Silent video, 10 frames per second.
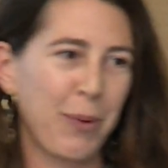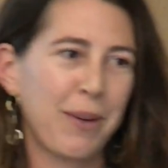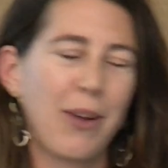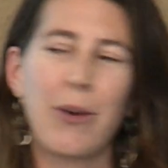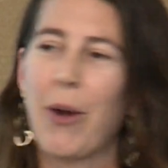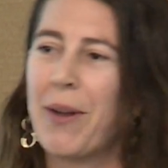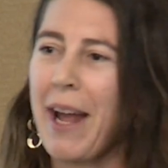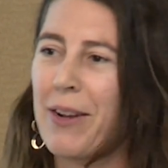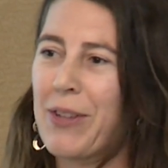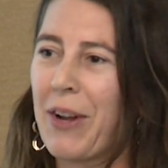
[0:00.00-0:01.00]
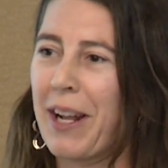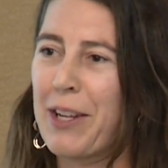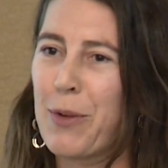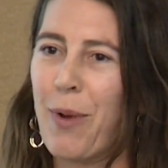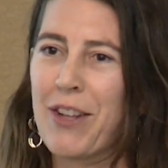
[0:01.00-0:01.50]
Where Coco and I are starting
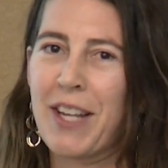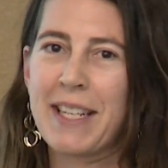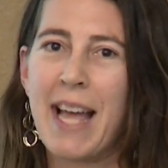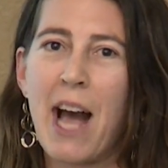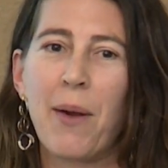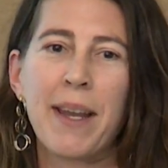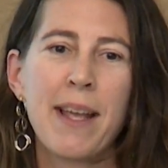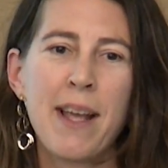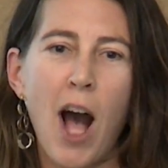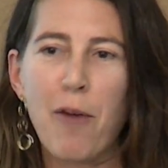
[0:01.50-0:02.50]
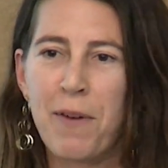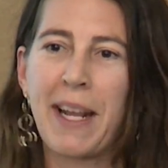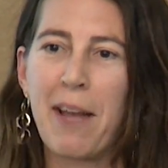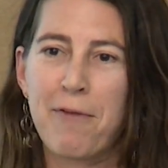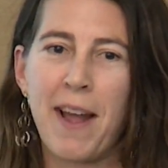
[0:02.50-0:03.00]
a new project now, and often
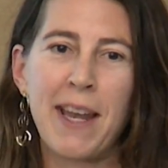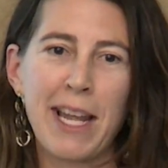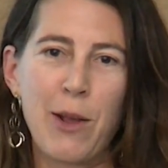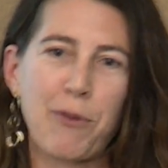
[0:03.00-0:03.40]
to get funding,